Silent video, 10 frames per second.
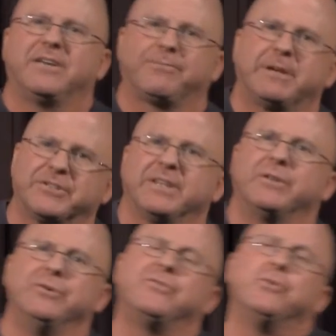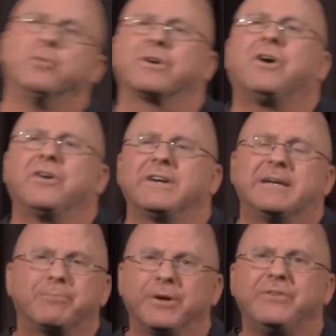especially those who work hard
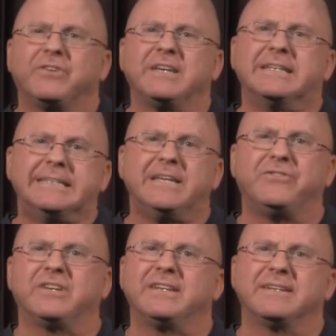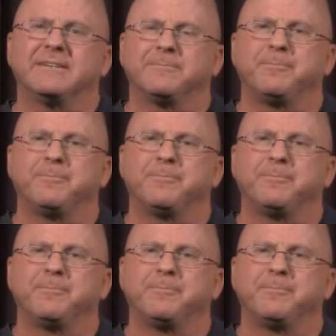at preaching and teaching.